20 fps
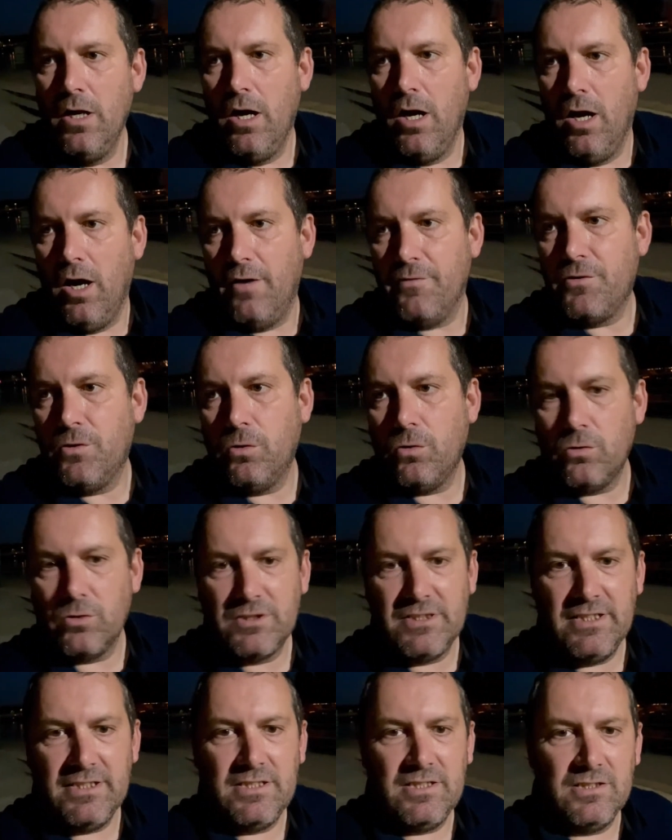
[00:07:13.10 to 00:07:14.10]
Of course
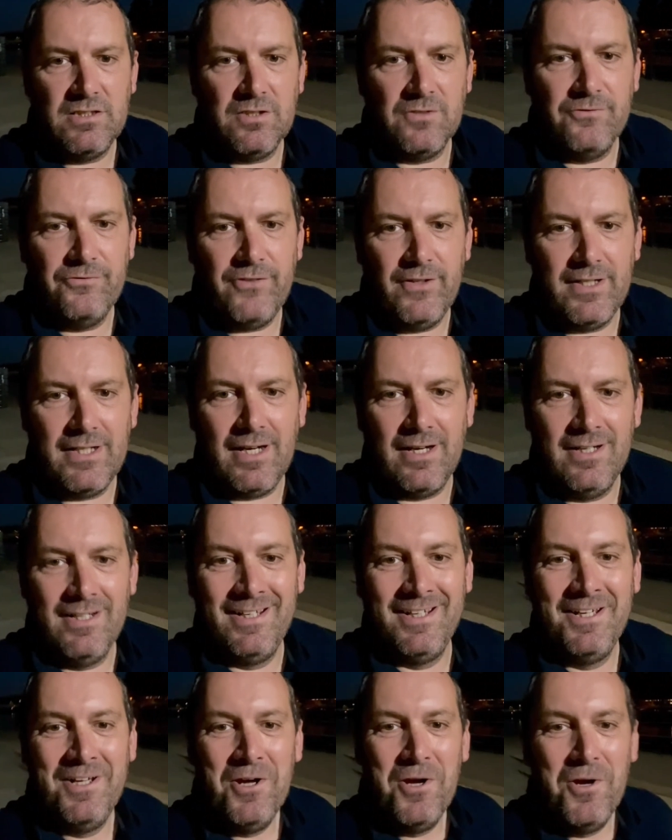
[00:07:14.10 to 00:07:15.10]
this is something I
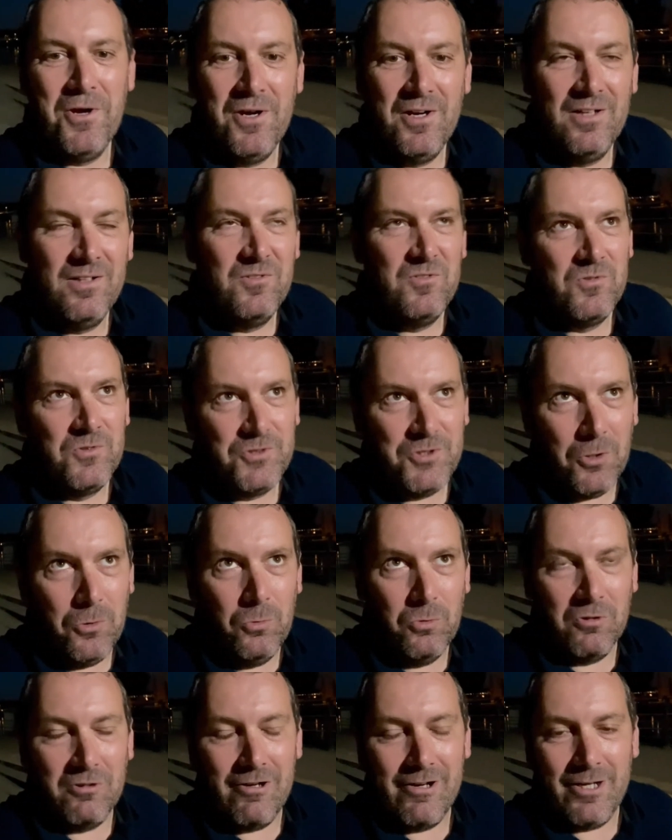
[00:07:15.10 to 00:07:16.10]
do
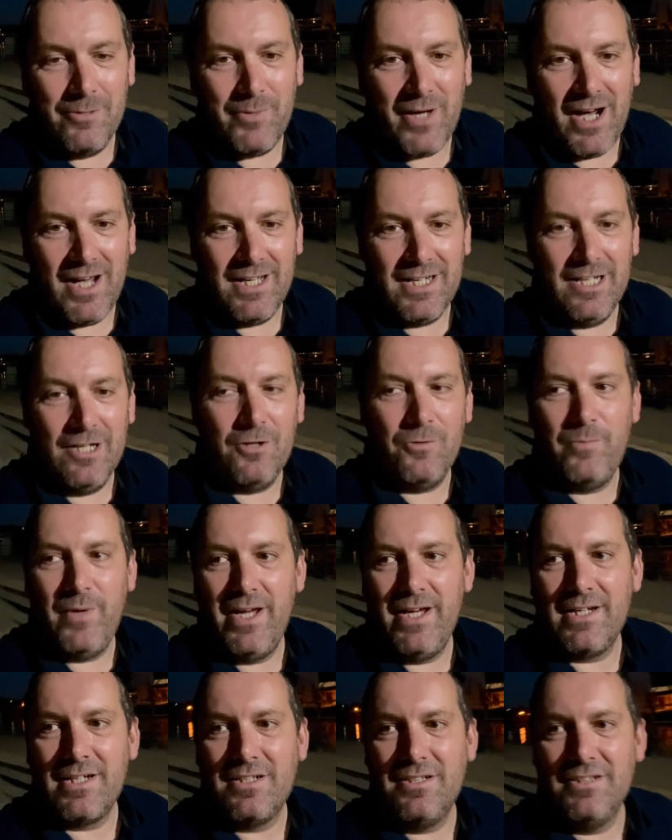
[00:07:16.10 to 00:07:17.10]
worry about a little
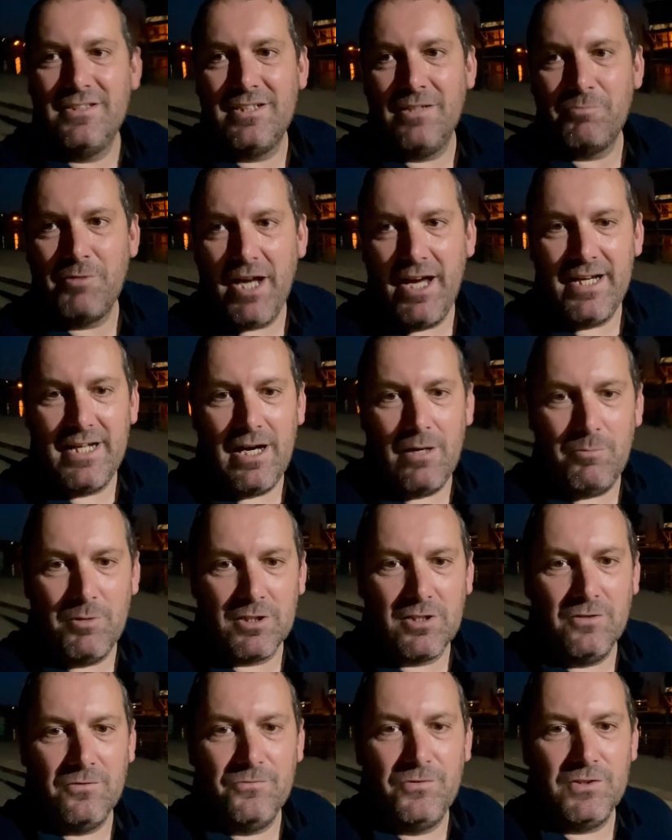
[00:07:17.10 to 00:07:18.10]
bit, because I'm getting out of my
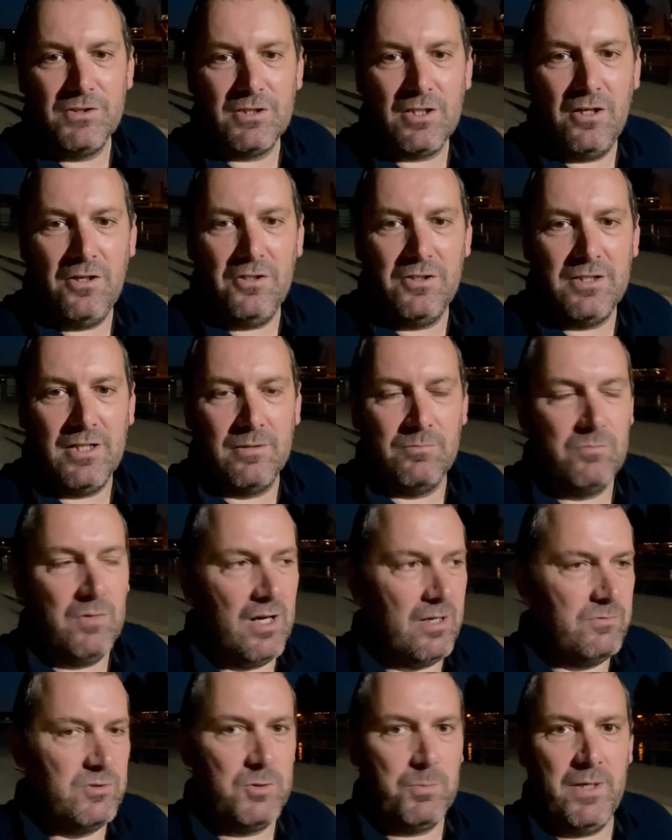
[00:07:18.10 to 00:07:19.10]
comfort zone. I'm
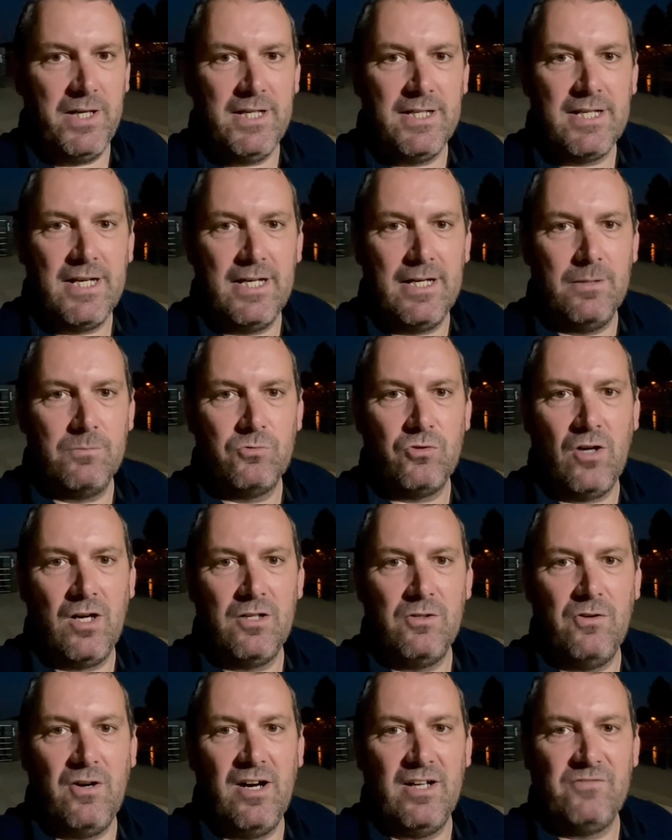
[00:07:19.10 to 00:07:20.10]
speaking, I'm trying
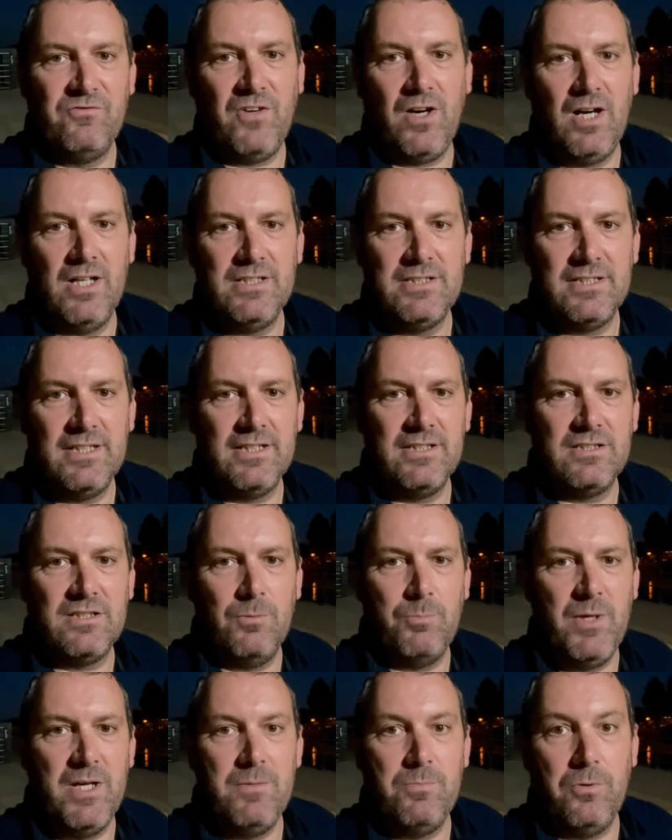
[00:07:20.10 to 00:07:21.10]
to advise things to
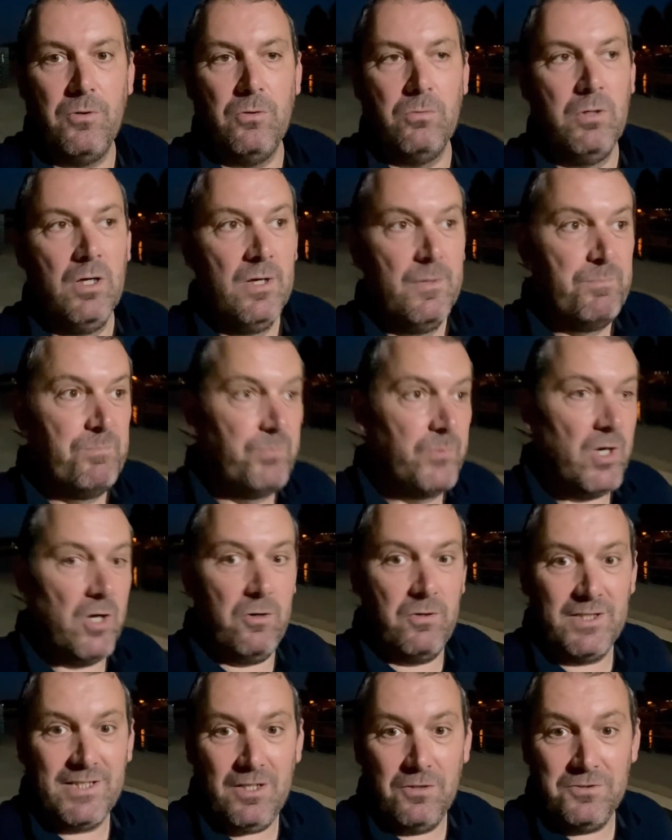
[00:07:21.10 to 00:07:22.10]
people who I
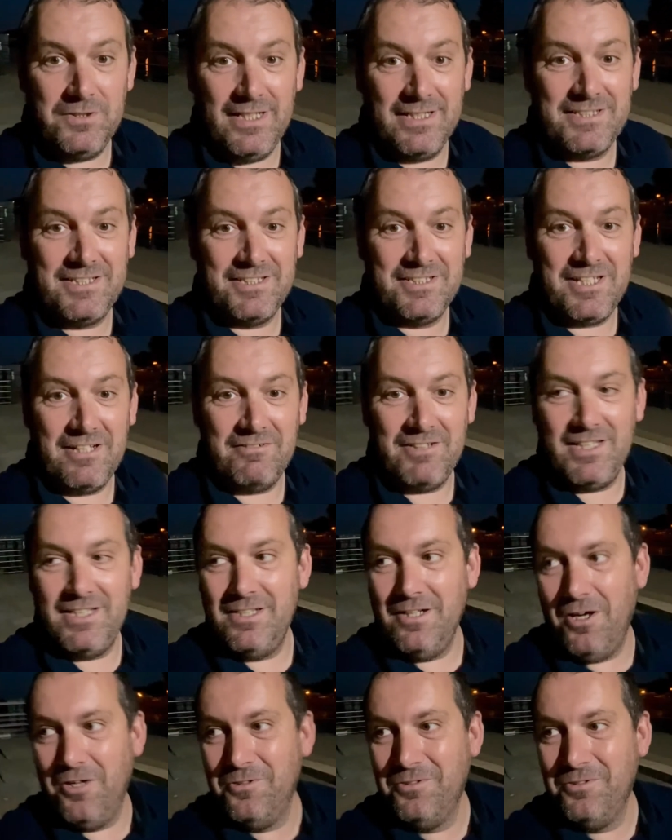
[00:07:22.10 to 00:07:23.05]
don't necessarily know.